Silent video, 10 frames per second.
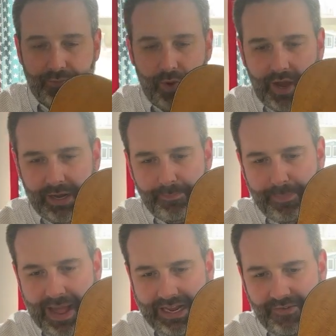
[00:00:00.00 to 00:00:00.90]
Rocking
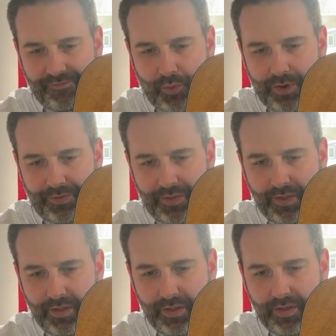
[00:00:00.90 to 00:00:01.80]
back and forth
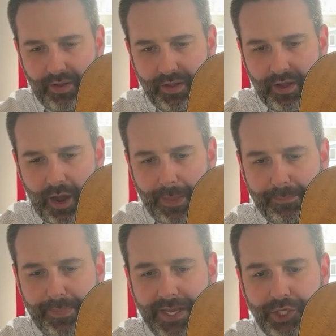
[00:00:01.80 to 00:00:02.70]
on the
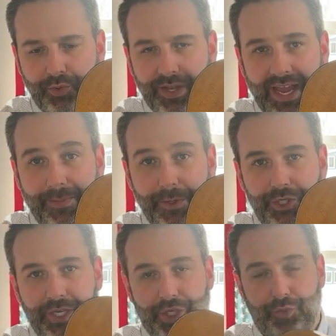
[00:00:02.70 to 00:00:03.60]
B string and the
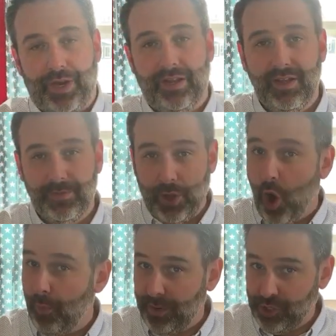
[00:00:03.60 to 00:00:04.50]
G string. The
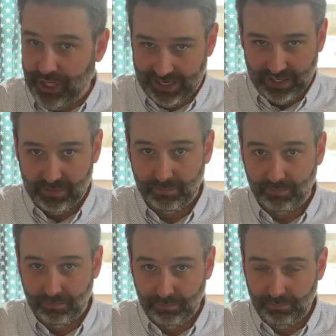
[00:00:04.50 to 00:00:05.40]
open G. All
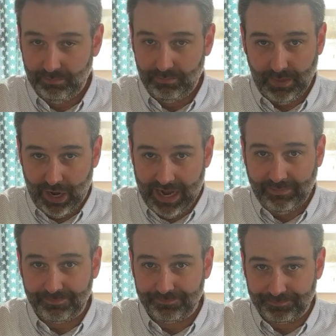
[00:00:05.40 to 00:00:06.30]
right?
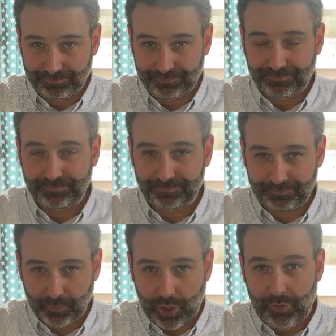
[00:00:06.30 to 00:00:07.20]

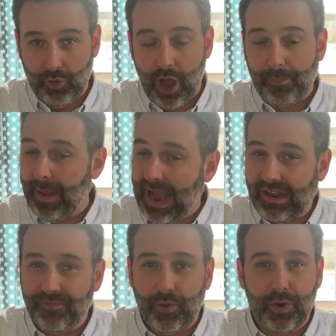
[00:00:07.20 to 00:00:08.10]
We're going to rock back
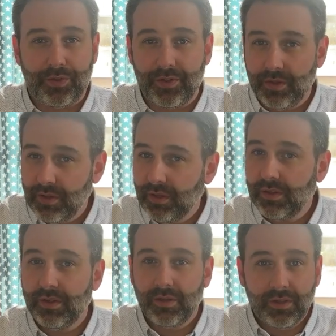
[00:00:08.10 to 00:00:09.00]
and forth.
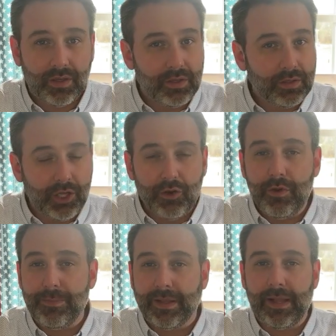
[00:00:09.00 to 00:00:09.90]
A little
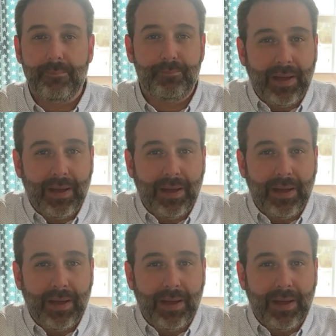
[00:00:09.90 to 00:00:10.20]
rhythmically.